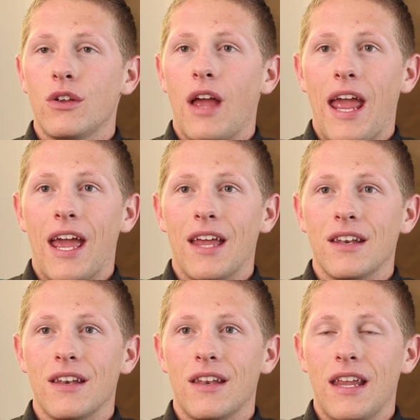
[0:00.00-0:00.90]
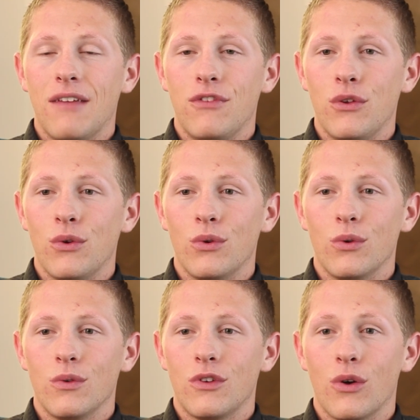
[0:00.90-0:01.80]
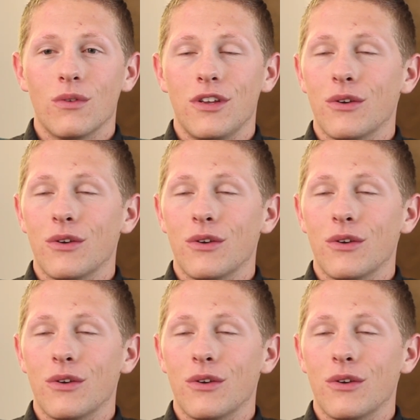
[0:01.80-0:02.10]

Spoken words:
And if you don't,